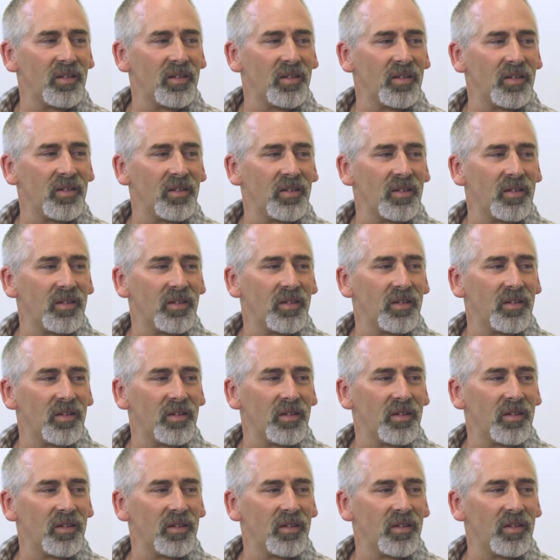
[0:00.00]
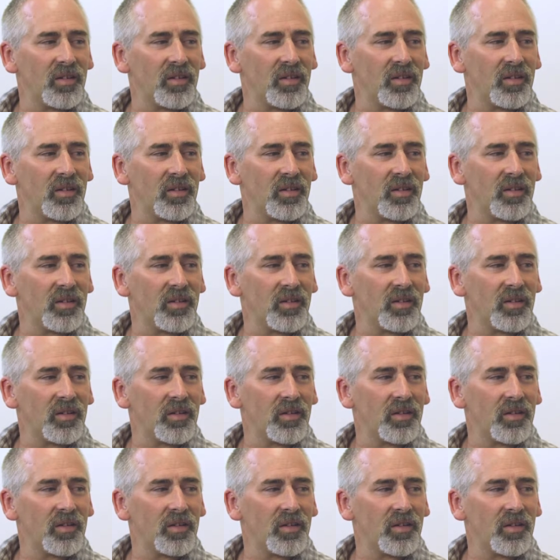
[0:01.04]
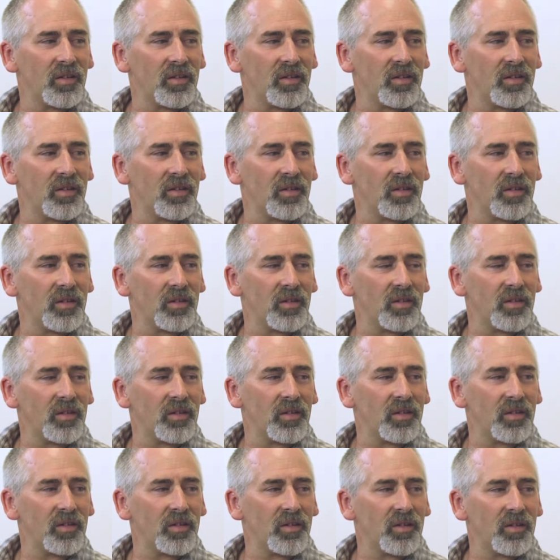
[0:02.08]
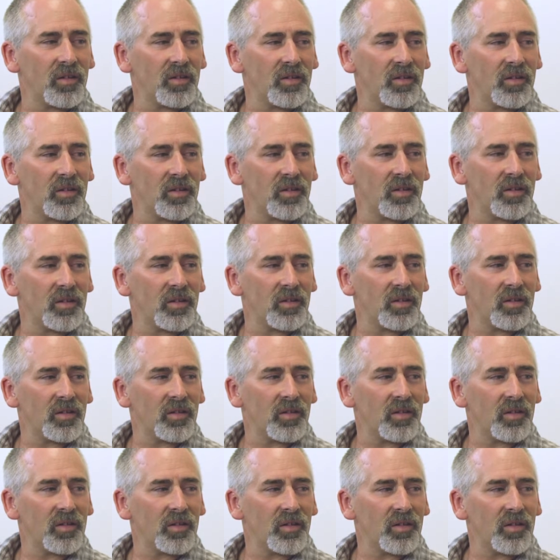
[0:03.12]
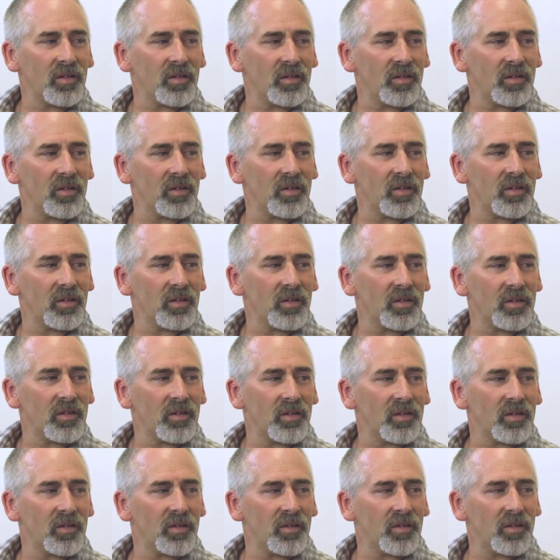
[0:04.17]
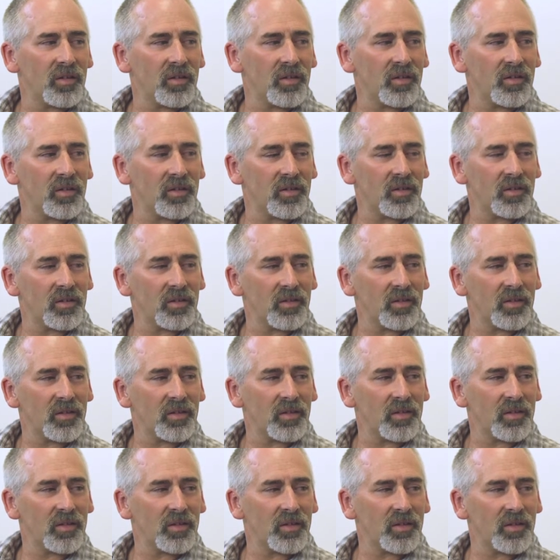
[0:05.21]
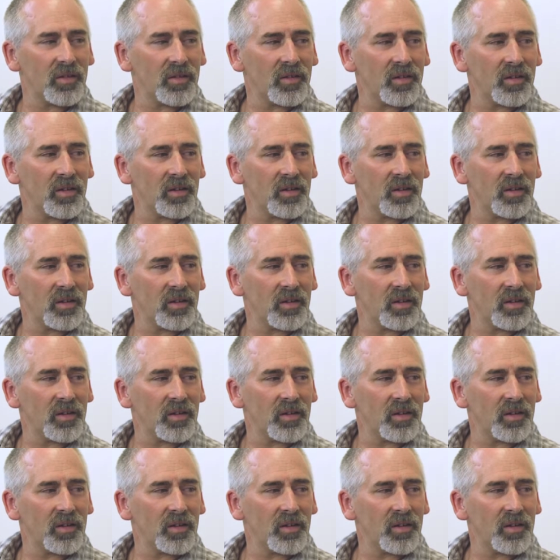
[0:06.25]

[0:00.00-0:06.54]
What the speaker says: No words are spoken by the person on screen.